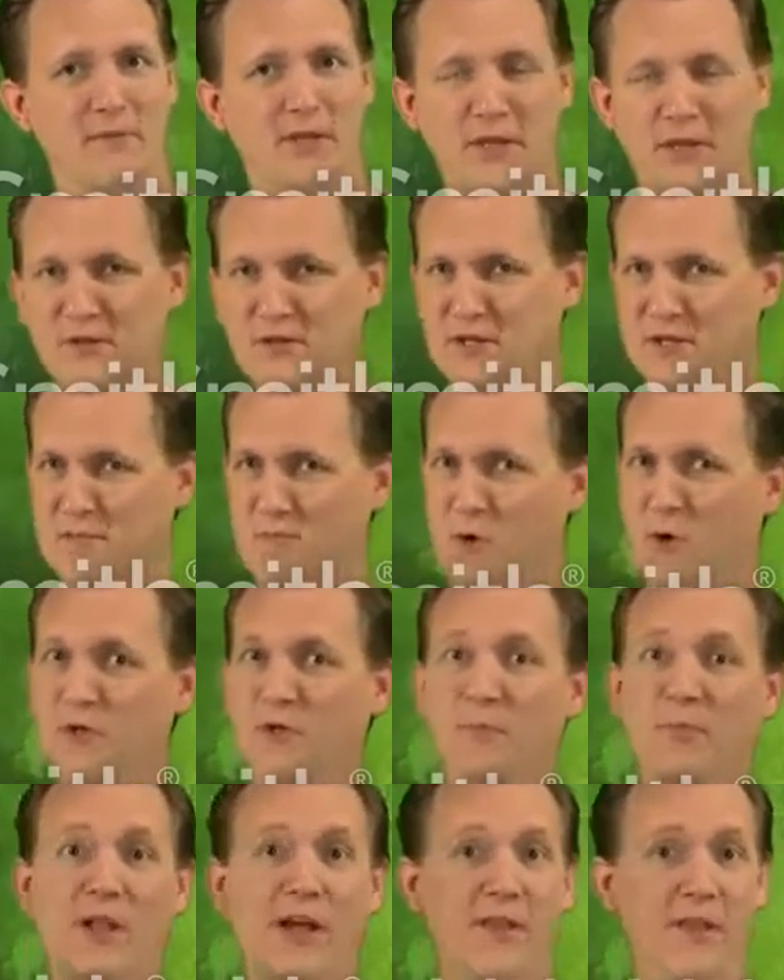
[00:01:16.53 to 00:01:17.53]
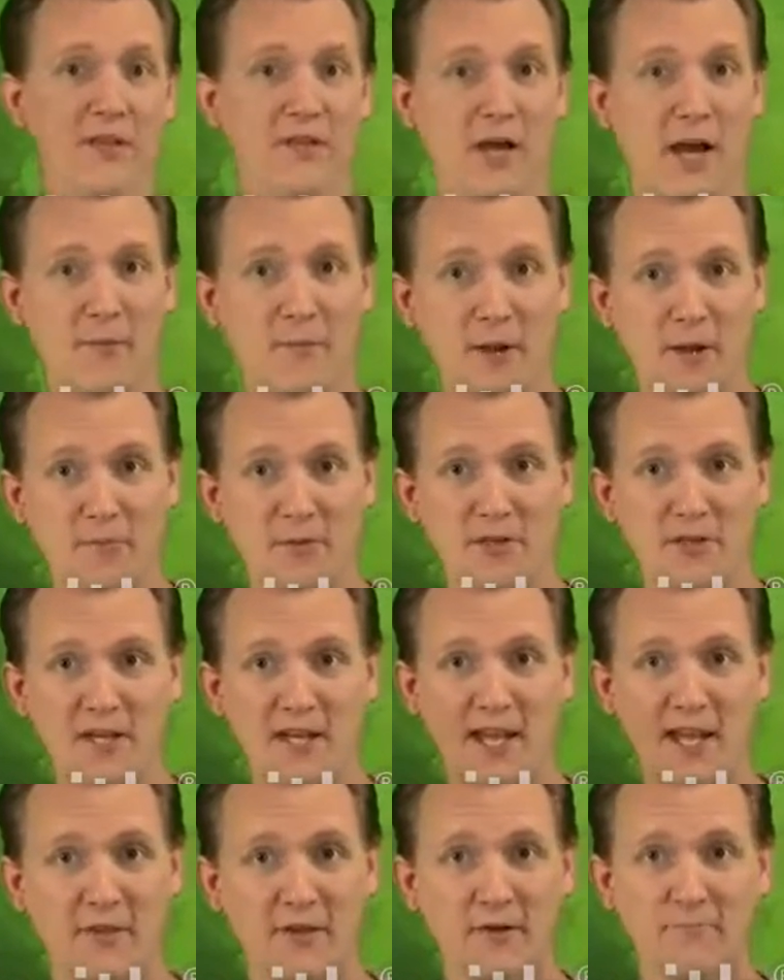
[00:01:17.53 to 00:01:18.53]
You just multiply the top numbers
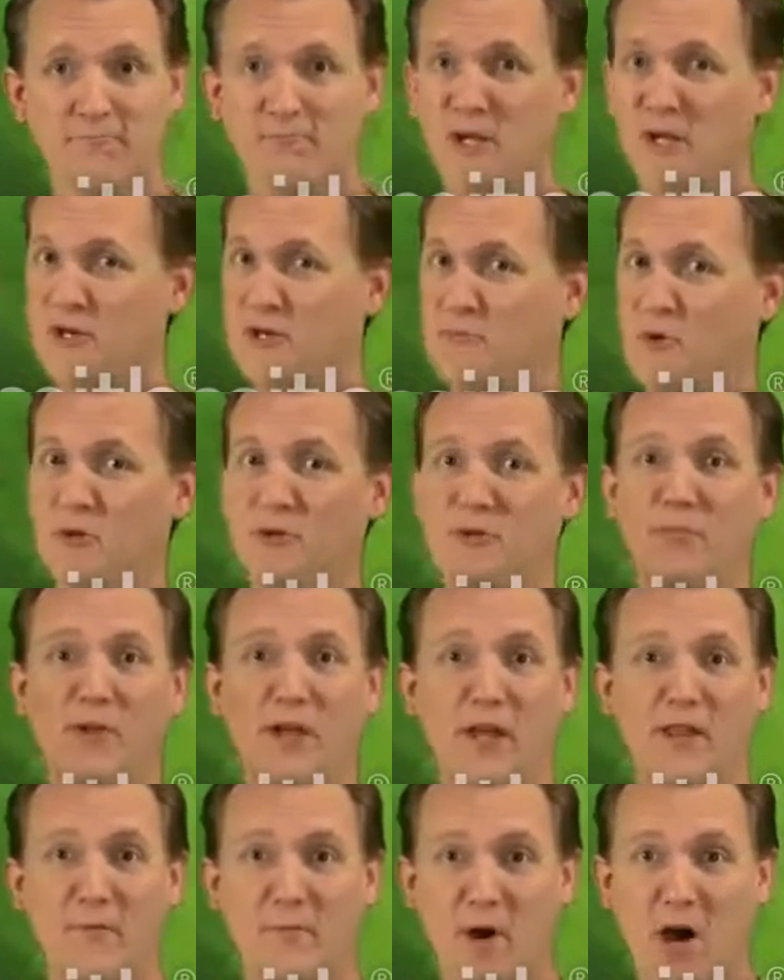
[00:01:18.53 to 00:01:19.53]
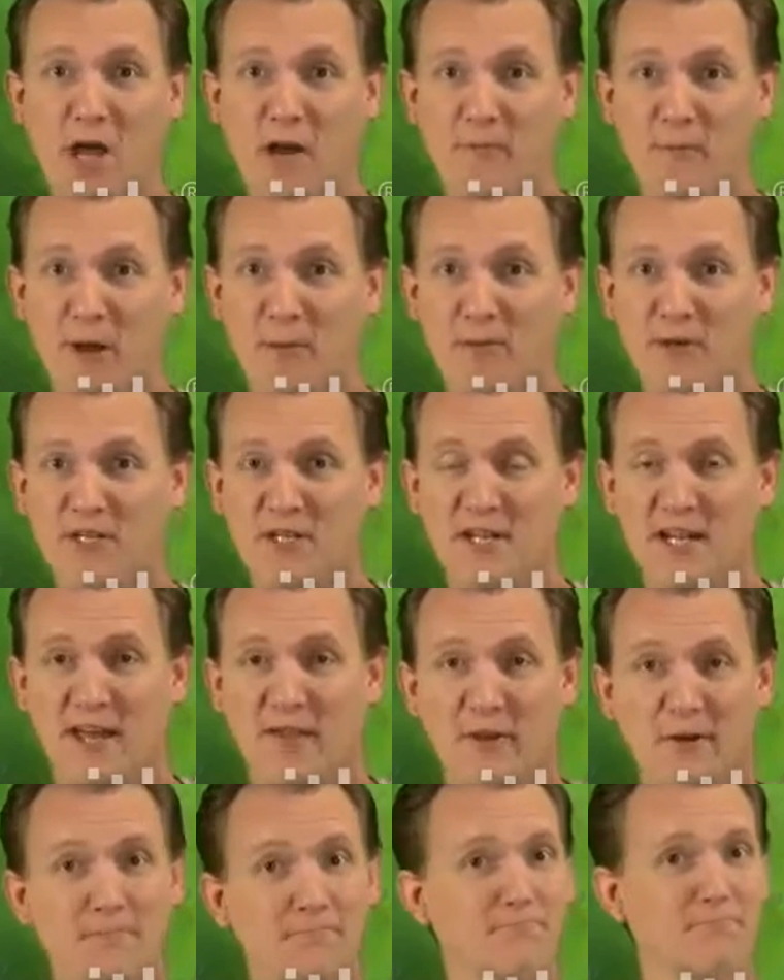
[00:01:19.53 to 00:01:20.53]
together, and you multiply the bottom numbers
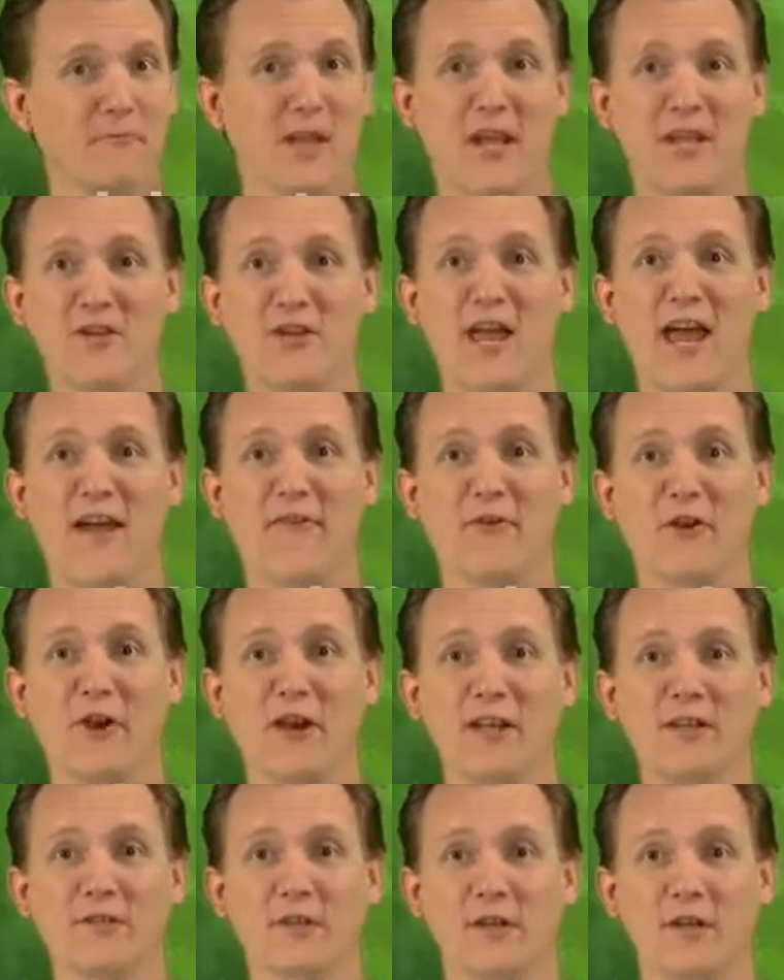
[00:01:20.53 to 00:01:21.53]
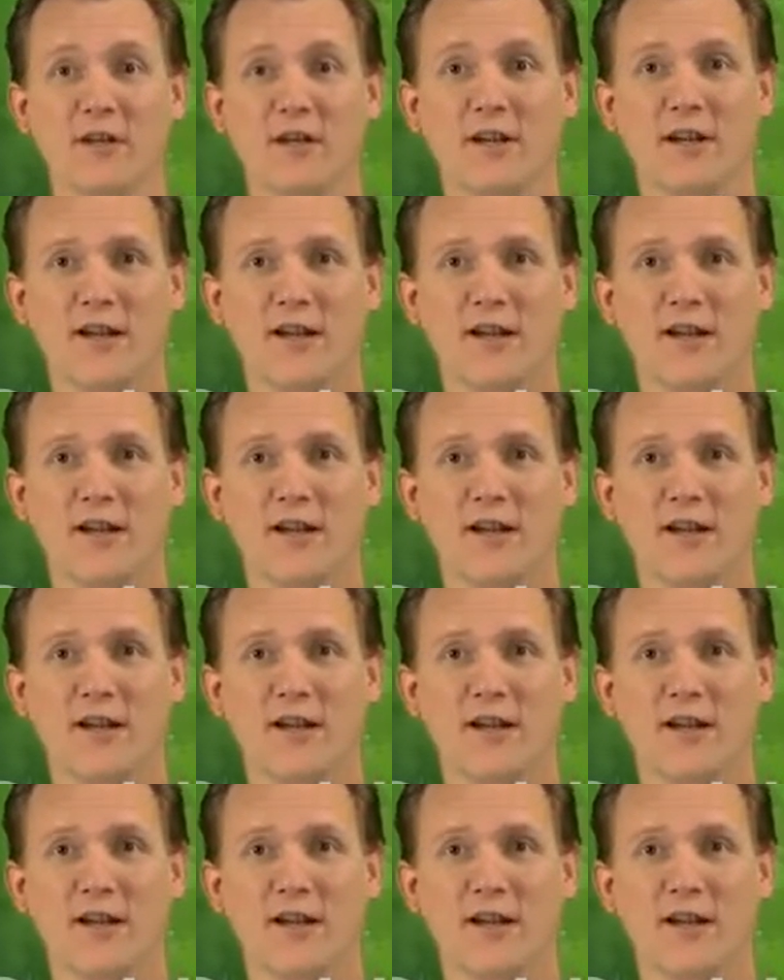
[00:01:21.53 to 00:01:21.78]
together, and you have your answer.